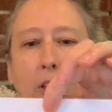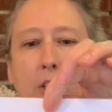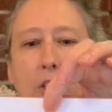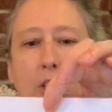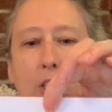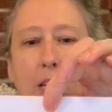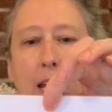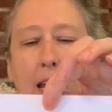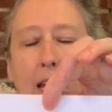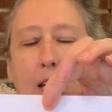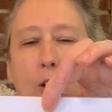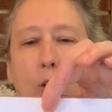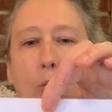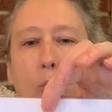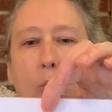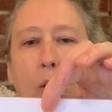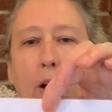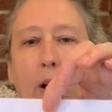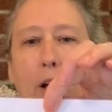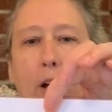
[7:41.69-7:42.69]
Let's say
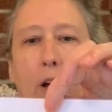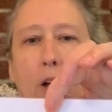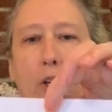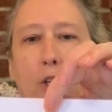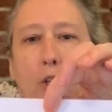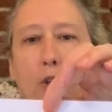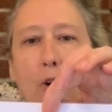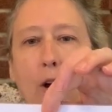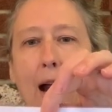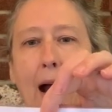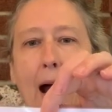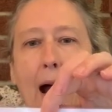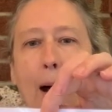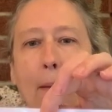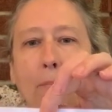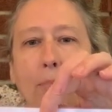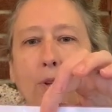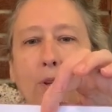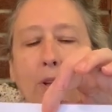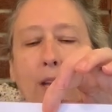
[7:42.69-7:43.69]
quilt or
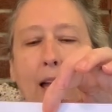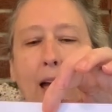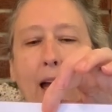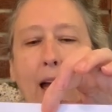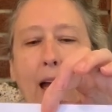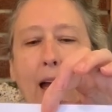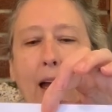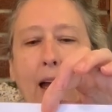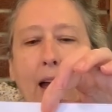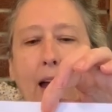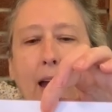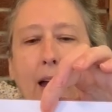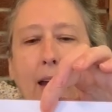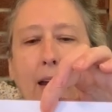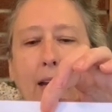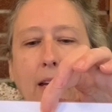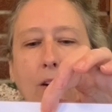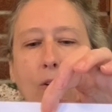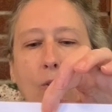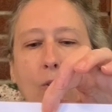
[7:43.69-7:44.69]

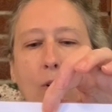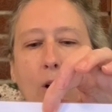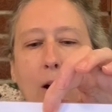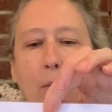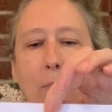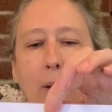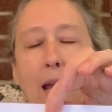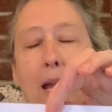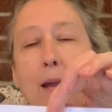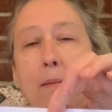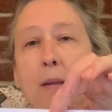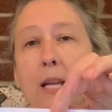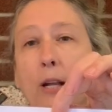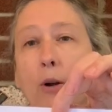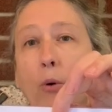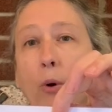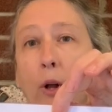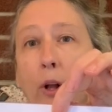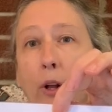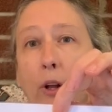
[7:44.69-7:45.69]
applique or baby
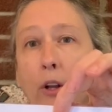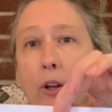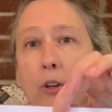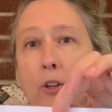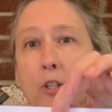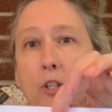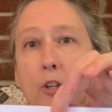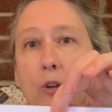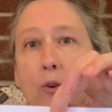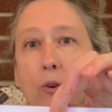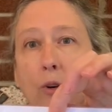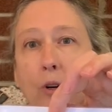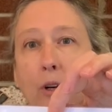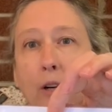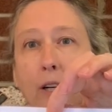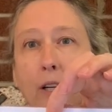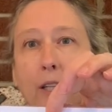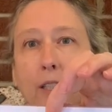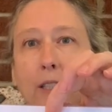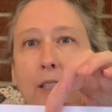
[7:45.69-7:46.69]
quilt
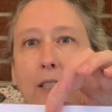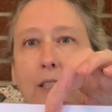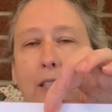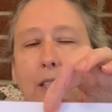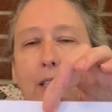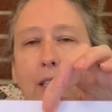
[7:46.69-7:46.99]
or,